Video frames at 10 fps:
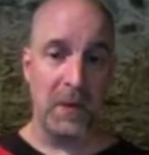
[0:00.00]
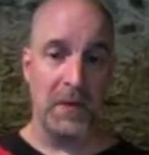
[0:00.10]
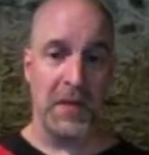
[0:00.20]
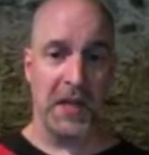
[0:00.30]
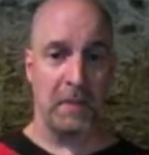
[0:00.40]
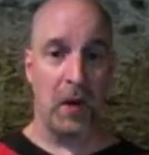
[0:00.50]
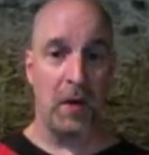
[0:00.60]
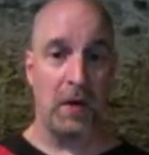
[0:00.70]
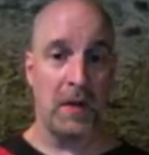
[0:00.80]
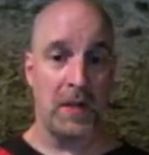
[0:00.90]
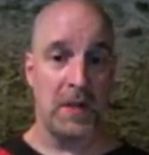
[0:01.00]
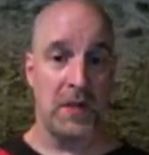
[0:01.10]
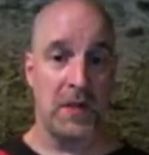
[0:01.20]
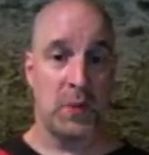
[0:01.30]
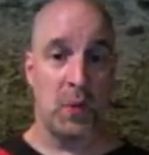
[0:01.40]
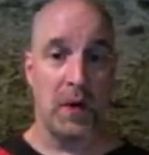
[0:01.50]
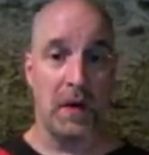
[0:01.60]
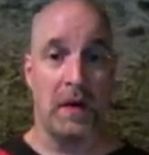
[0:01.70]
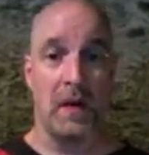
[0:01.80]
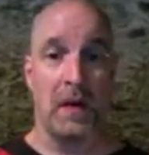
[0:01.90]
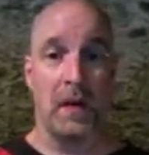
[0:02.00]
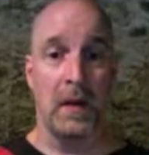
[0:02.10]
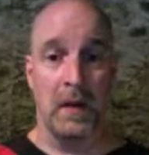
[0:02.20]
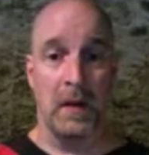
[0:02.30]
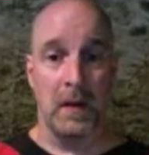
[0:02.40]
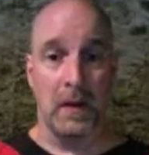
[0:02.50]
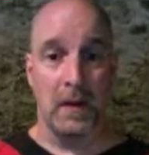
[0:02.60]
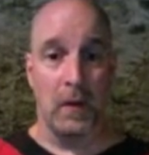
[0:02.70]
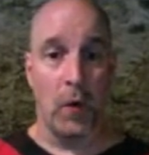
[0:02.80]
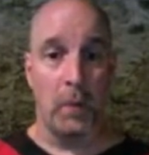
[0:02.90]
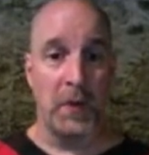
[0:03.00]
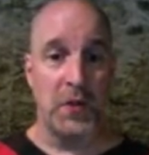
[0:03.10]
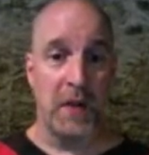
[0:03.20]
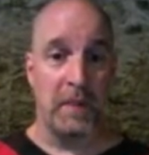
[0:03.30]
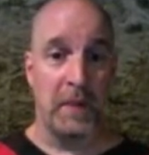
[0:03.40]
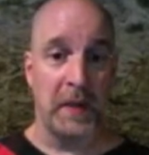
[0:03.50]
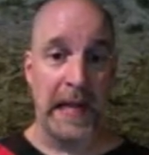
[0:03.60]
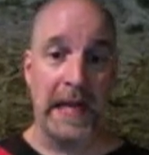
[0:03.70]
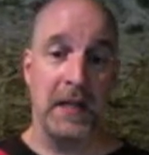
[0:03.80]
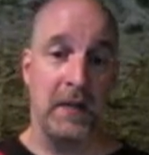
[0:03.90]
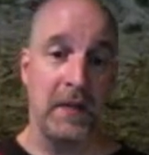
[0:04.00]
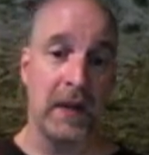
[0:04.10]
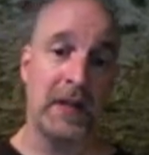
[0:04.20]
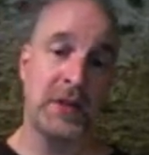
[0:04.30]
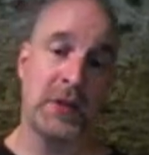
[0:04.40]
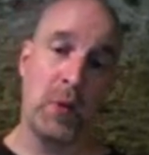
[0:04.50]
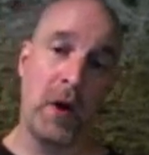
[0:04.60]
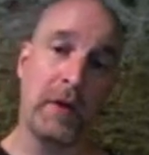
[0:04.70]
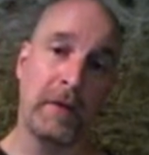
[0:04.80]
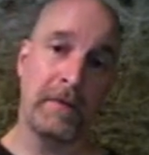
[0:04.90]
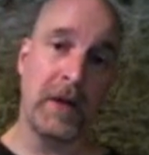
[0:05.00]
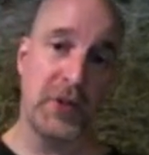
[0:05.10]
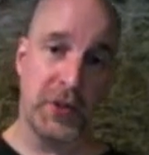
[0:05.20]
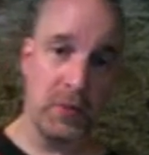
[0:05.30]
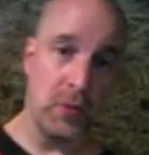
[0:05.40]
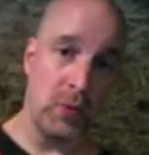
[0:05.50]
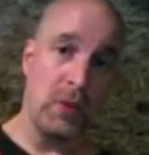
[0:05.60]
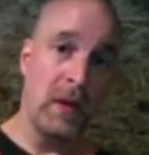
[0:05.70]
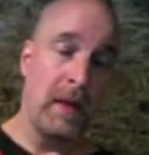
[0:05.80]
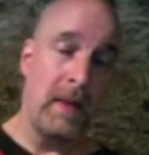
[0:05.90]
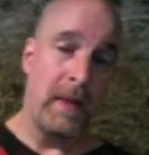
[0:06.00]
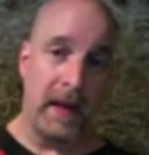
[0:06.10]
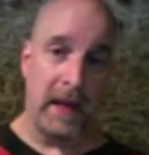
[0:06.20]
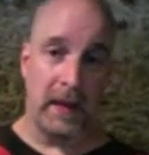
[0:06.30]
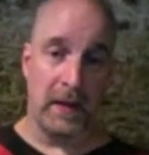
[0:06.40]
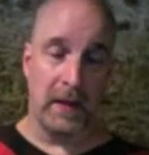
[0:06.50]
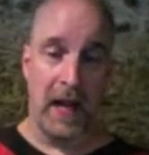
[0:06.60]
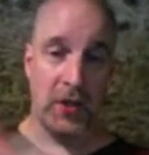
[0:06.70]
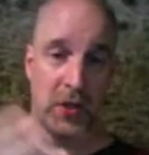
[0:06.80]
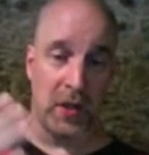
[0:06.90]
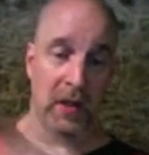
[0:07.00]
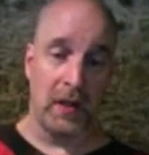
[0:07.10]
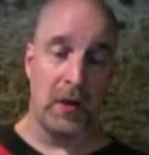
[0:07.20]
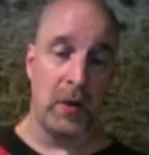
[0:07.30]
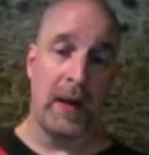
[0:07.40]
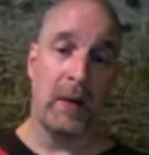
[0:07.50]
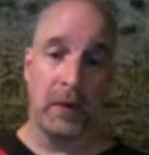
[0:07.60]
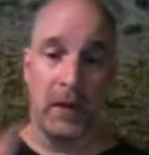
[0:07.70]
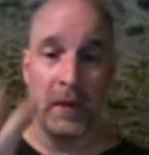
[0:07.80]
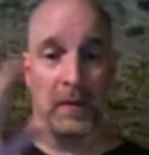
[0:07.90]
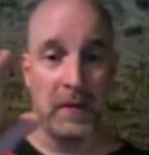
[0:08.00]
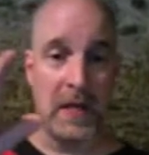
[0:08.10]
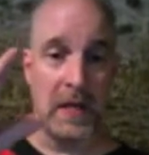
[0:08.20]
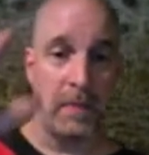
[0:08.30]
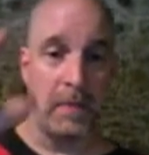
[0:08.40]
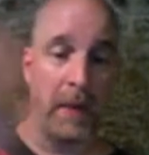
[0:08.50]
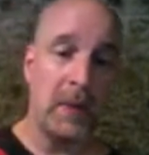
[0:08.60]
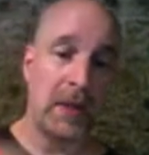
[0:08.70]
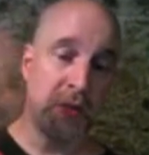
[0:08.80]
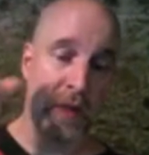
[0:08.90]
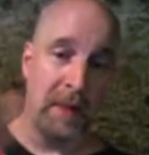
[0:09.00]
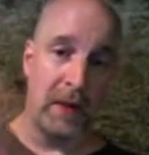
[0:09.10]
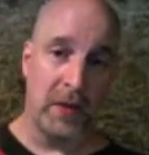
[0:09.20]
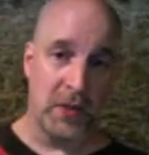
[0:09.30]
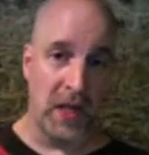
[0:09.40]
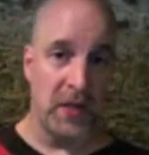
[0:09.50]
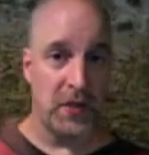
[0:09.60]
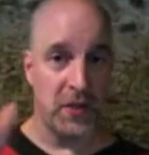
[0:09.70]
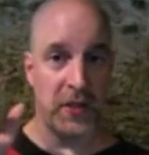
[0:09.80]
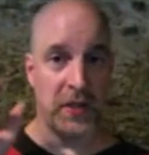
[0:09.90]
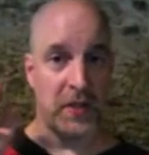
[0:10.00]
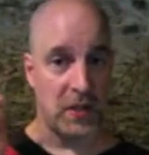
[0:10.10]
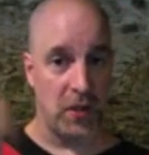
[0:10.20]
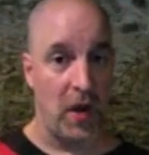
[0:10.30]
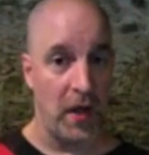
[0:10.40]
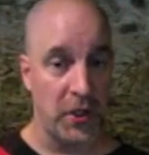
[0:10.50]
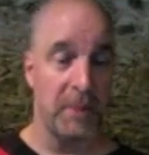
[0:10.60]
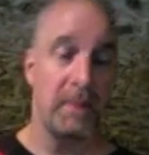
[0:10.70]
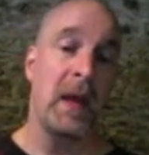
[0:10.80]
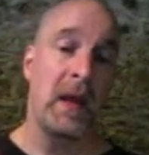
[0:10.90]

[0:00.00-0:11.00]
The second part is this one opens up the gate that lets the water flush through and actually clear out the pumpkins and melon slices that dislodged.